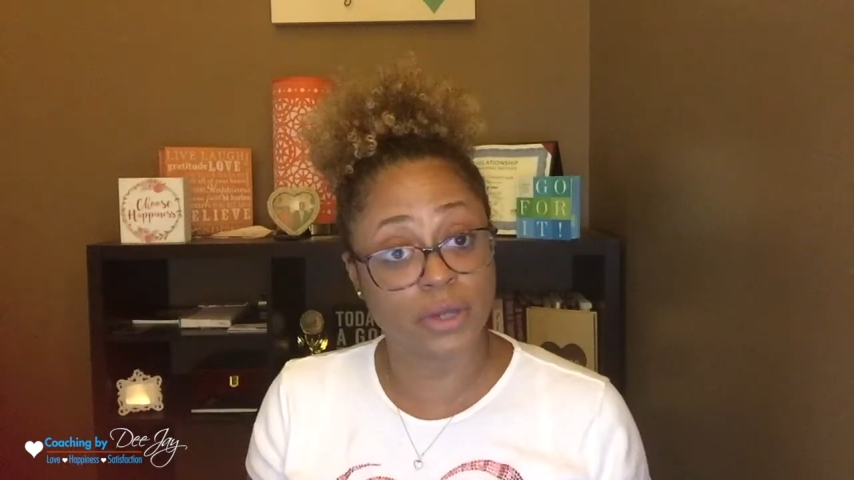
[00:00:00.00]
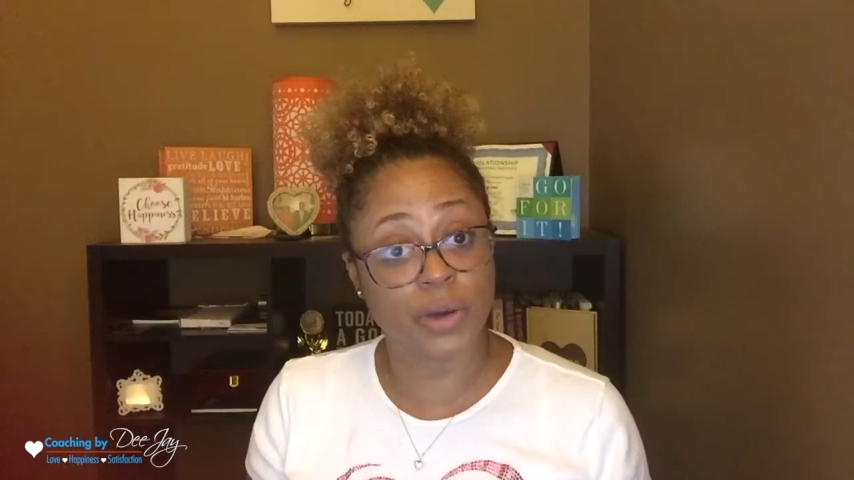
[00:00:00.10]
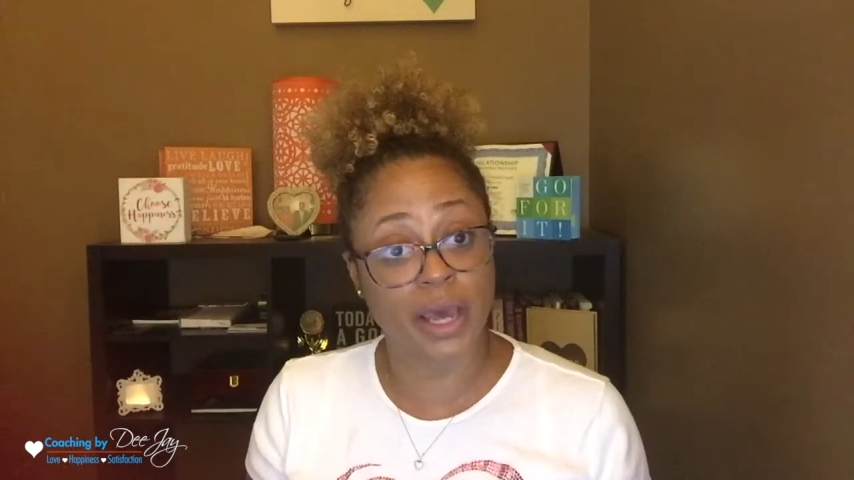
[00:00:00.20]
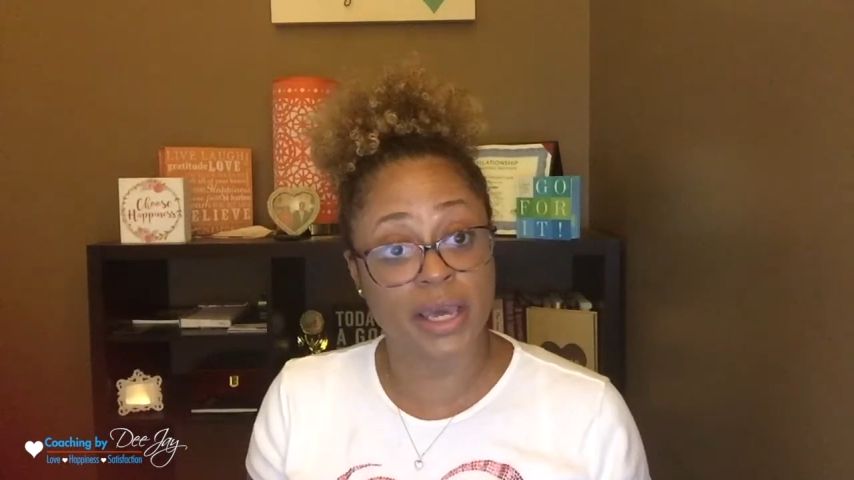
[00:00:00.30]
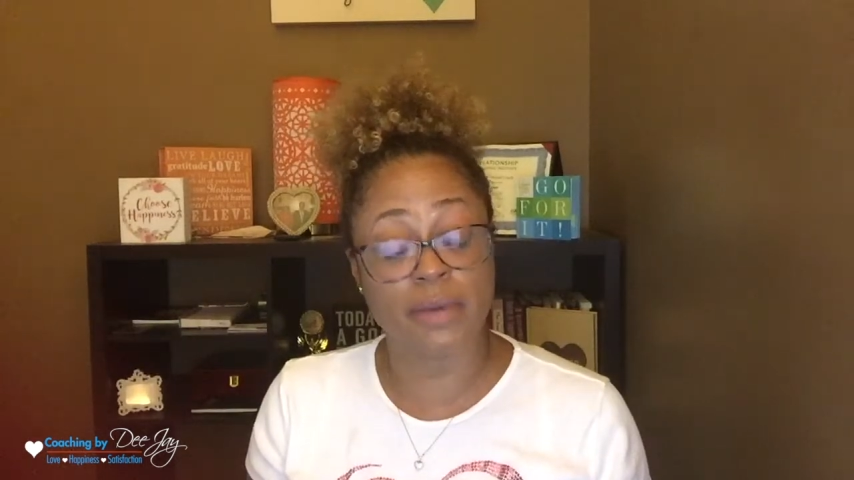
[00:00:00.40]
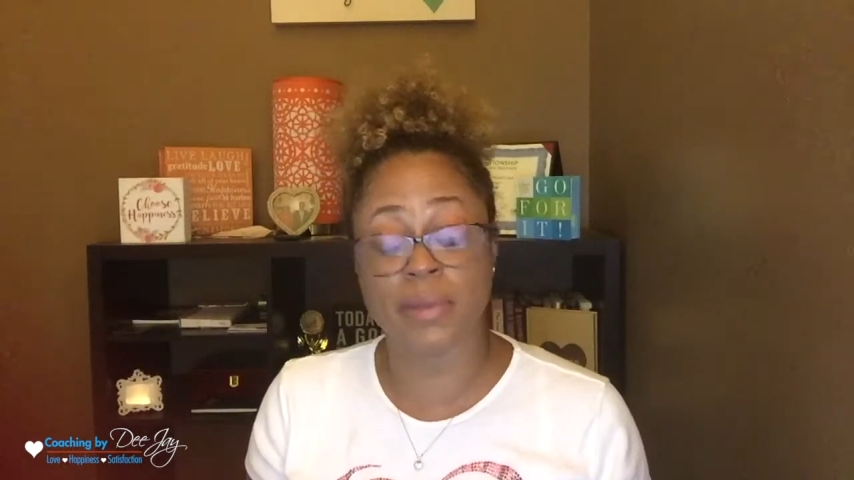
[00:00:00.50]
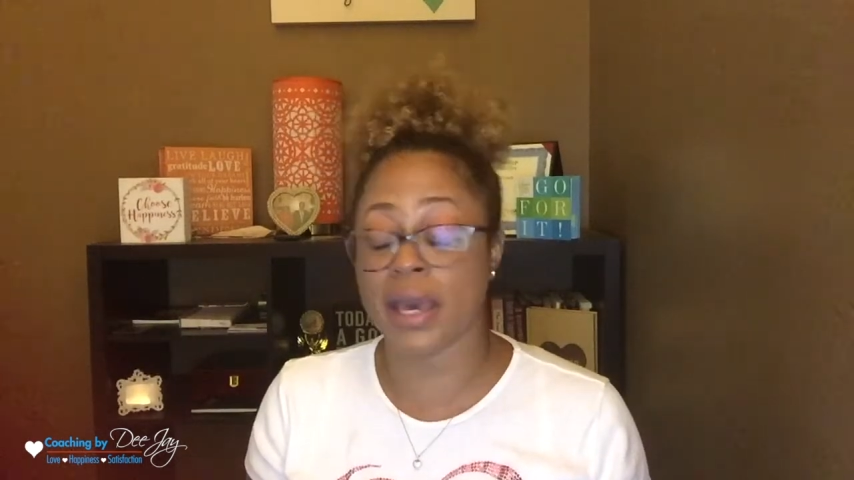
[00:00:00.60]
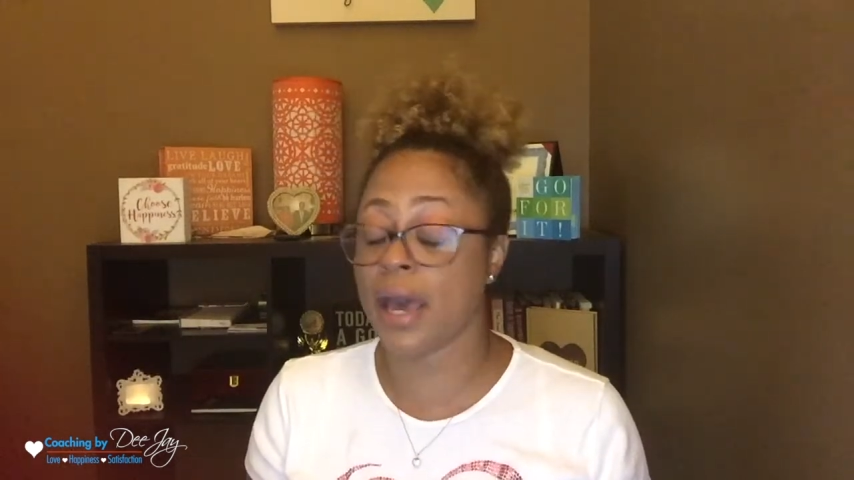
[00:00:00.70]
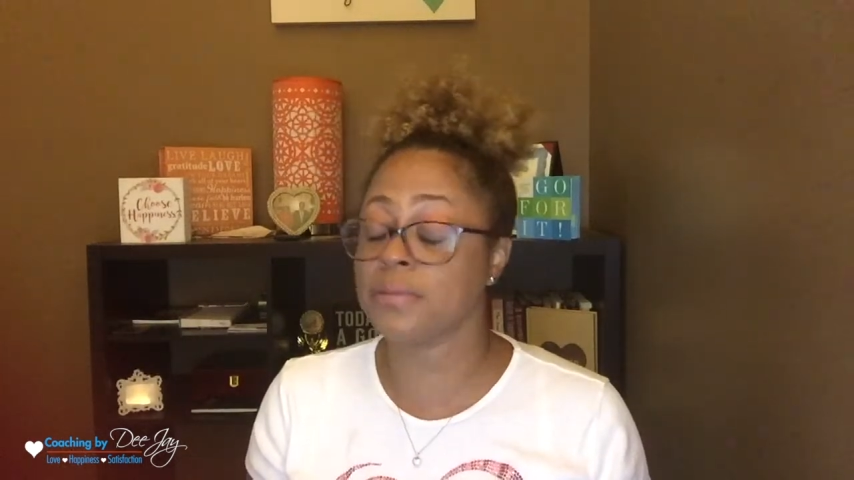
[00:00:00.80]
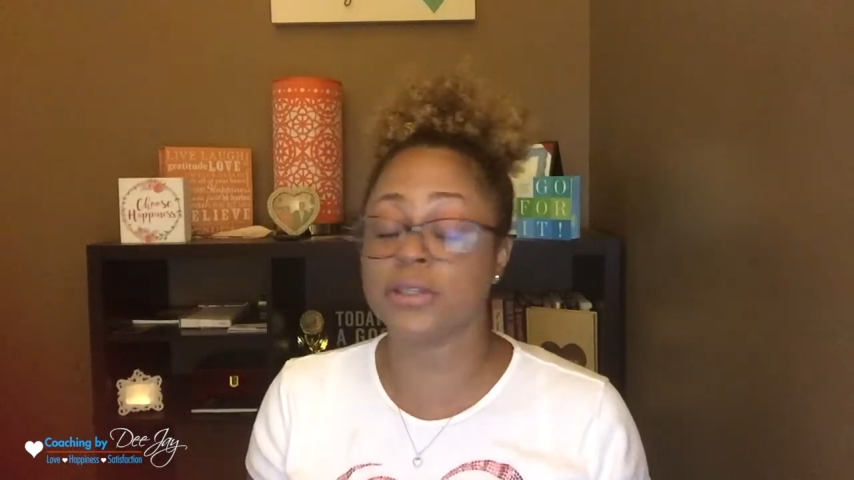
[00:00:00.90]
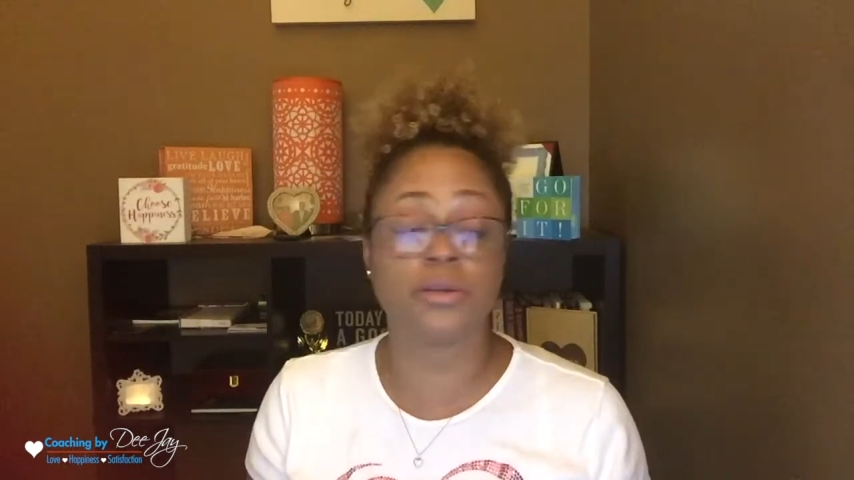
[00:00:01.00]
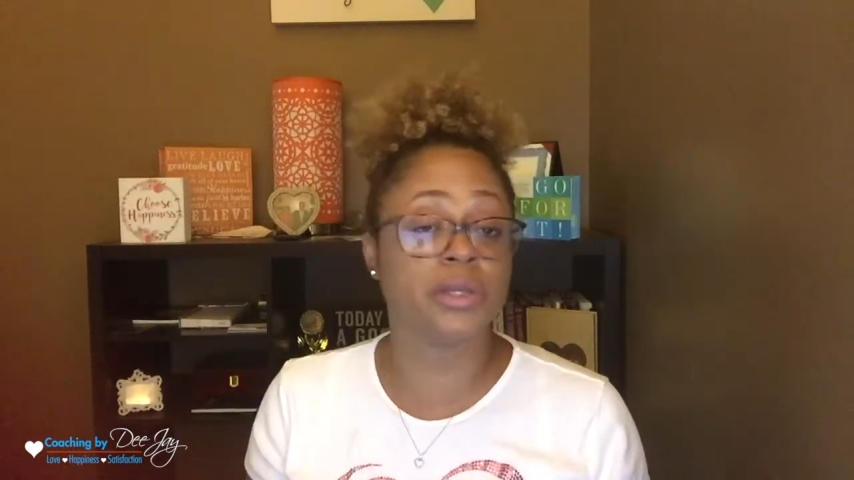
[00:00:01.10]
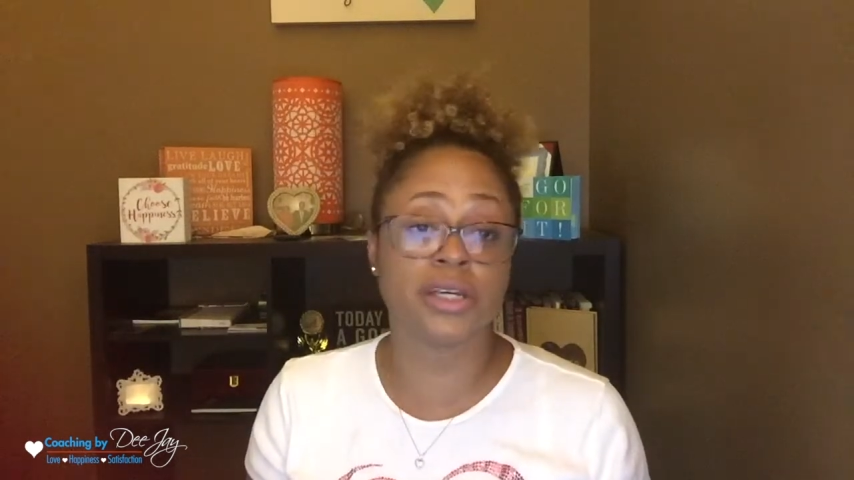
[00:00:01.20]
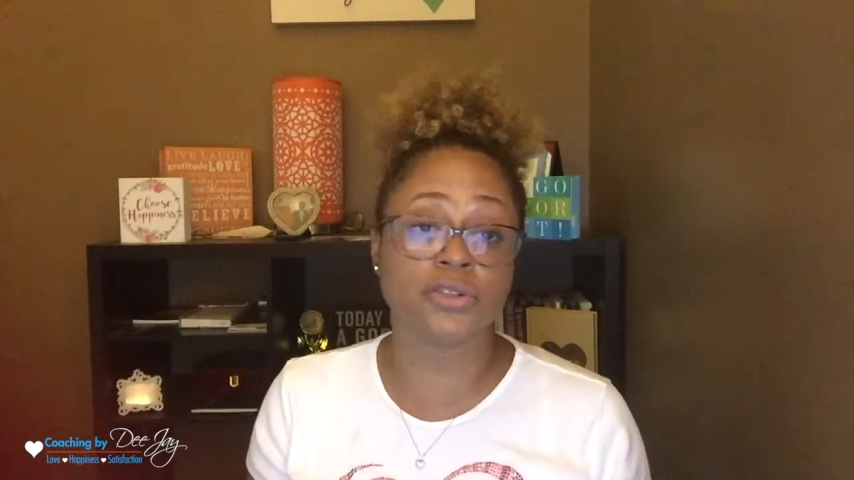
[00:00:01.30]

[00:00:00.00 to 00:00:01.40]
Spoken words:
okay, he may absolutely